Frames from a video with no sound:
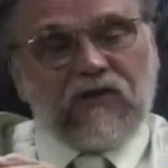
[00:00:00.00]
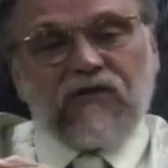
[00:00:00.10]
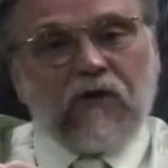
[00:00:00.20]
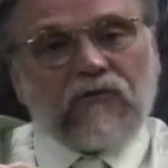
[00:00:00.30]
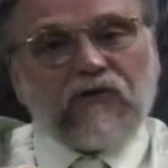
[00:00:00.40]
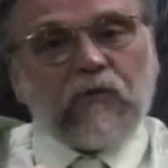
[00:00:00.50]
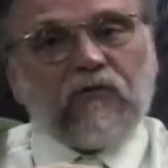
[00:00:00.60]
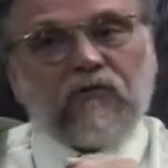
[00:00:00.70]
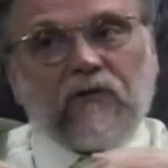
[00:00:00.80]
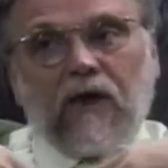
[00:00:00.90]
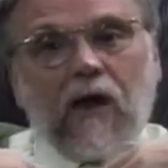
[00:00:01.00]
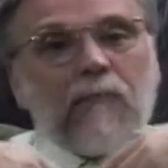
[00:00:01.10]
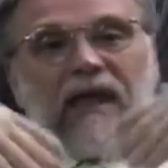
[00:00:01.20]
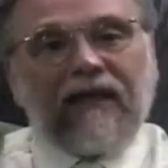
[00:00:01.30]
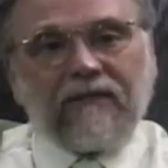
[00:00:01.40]
And she thought she was
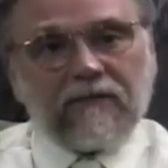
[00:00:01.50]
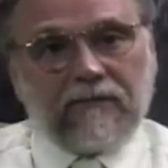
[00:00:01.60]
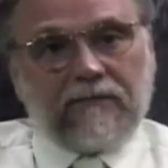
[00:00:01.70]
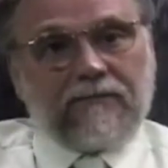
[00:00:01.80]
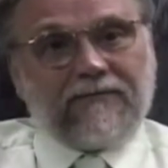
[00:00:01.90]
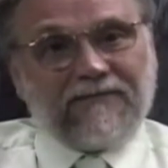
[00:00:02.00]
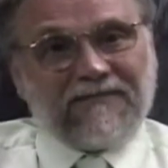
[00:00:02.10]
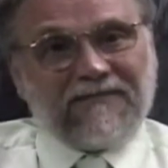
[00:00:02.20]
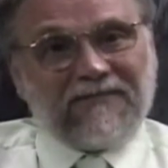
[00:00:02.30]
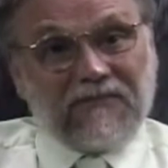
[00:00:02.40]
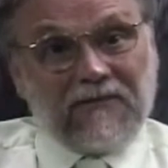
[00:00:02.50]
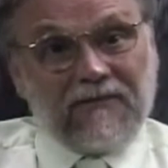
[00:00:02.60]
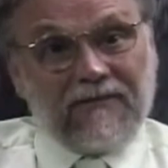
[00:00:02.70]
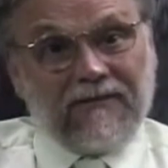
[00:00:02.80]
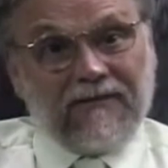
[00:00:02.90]
abandoned,
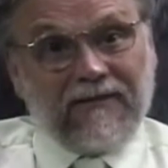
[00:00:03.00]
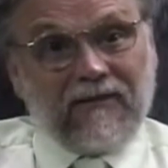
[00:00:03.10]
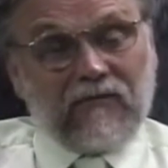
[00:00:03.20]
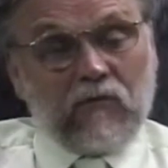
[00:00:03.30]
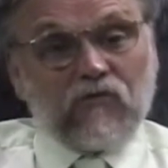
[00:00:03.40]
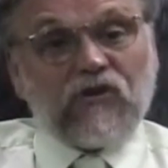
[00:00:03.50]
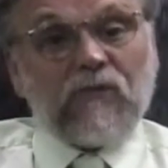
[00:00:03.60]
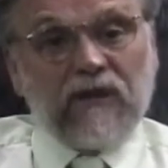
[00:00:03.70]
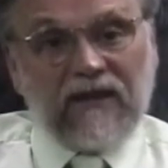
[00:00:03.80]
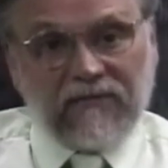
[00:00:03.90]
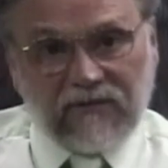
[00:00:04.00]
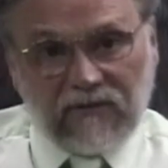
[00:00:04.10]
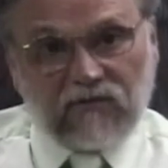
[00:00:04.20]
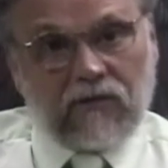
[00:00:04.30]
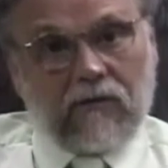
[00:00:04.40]
see? So she
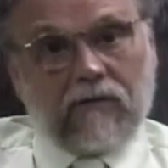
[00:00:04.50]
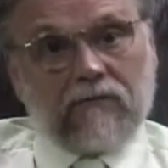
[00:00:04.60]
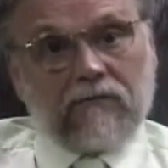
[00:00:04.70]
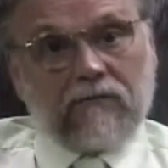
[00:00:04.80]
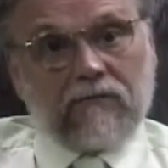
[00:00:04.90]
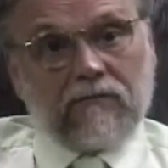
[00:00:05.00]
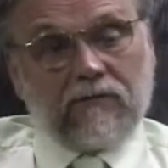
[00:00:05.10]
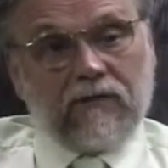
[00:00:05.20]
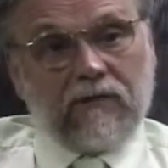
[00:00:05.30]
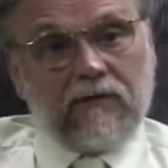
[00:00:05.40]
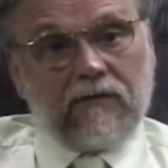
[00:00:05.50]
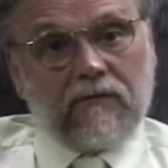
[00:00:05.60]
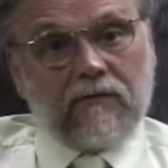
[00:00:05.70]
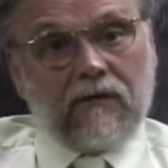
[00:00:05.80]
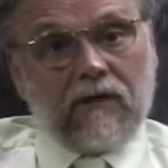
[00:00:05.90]
believed Ishtar,
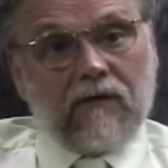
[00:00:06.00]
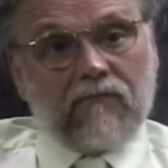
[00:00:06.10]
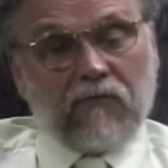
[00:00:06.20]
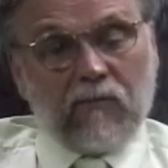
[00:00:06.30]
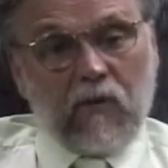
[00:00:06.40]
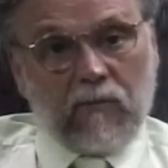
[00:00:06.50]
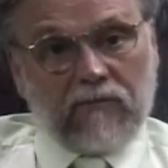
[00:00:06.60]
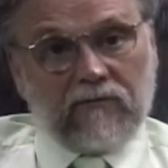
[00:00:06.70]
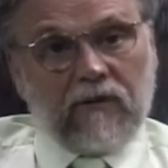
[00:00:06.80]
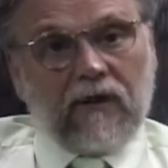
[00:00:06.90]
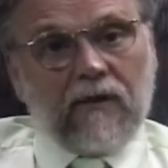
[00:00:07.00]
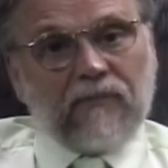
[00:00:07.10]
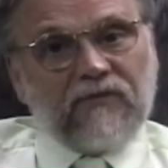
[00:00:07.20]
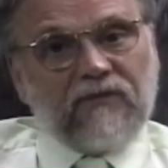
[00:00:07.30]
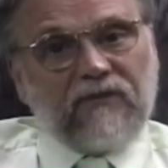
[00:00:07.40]
okay, for the moment.
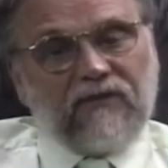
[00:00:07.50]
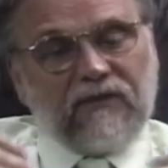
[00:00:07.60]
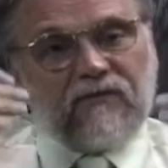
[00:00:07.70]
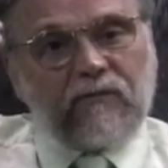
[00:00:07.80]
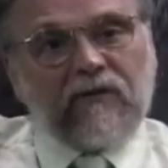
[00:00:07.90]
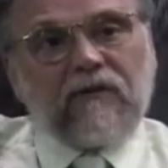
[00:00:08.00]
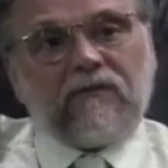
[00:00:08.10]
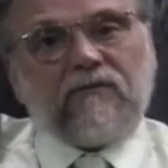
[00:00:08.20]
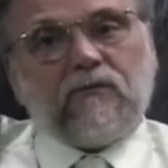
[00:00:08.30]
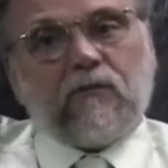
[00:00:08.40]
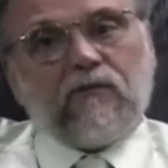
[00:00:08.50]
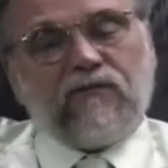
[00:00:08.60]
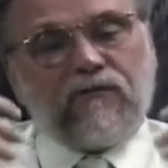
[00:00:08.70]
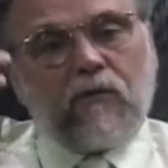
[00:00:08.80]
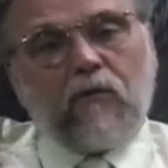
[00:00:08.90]
But then things begin
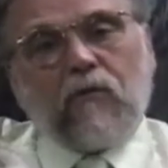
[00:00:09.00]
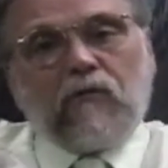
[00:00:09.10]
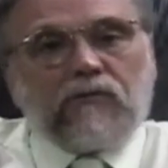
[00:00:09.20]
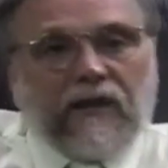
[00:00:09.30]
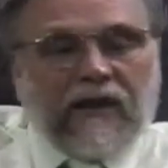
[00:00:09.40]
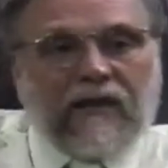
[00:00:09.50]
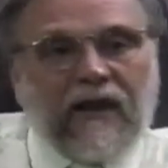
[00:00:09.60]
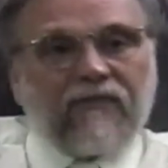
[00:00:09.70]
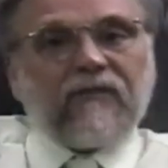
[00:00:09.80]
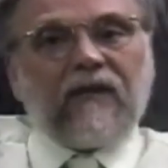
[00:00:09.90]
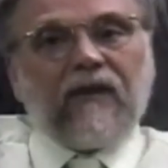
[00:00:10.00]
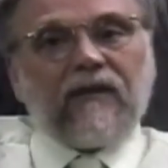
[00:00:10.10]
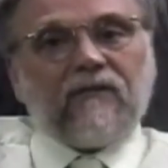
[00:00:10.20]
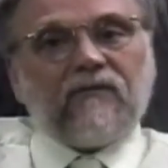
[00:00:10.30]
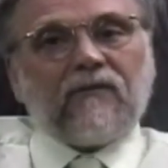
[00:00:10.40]
to unfold, and at
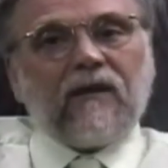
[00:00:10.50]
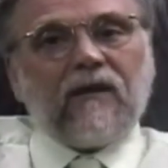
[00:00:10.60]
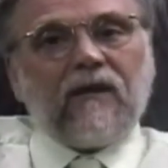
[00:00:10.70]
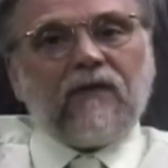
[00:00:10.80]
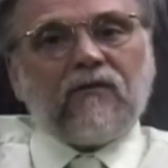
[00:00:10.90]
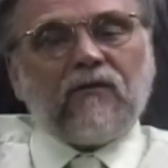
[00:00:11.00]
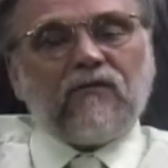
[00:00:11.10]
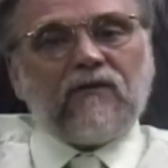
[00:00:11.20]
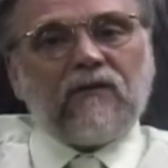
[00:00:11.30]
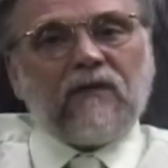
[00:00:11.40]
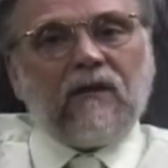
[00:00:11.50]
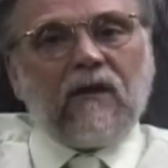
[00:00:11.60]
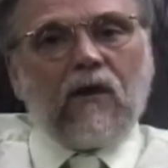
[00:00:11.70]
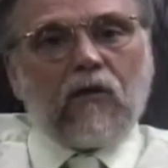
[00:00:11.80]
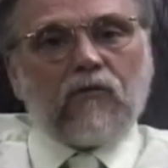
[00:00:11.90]
the end, it's kind of like you can
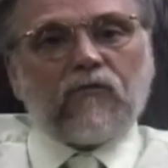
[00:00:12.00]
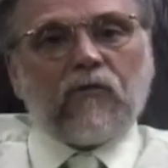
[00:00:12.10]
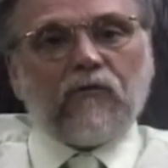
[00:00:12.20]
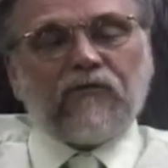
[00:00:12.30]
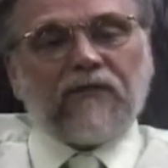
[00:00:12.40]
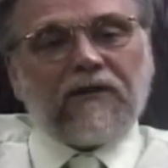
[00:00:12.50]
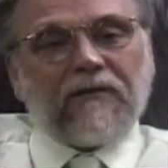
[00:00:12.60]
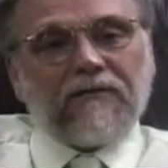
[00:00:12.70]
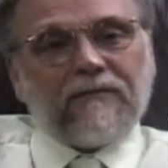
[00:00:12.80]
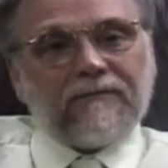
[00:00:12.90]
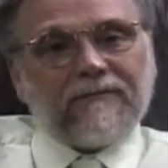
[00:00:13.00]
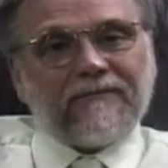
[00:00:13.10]
see her soul settled.